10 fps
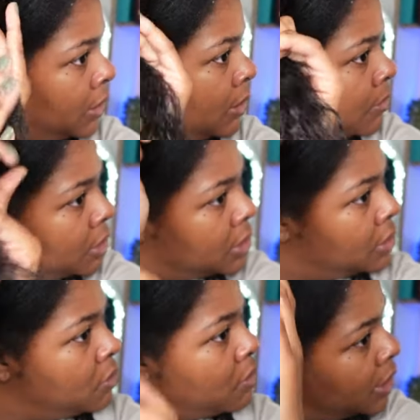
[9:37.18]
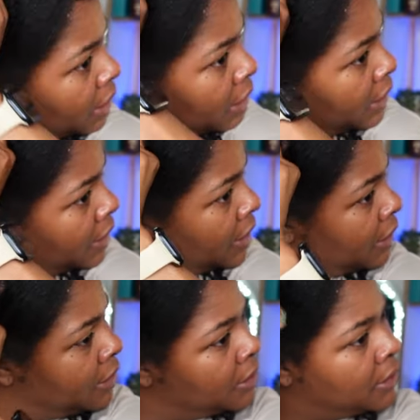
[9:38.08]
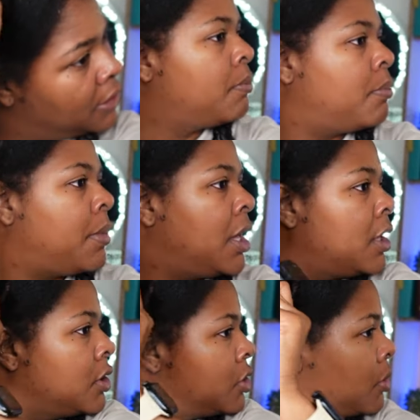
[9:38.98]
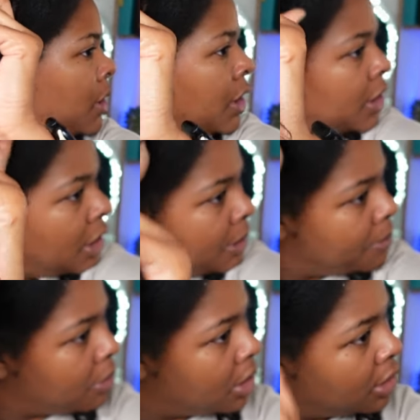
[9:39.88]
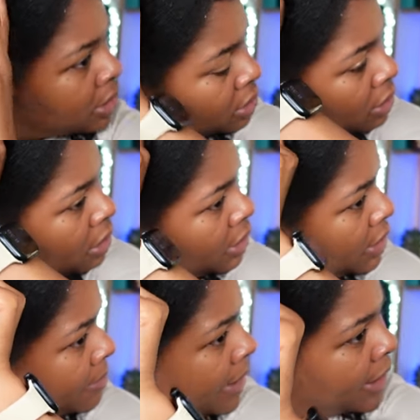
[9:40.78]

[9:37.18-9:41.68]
And I'm just going in, making sure to get that product all in my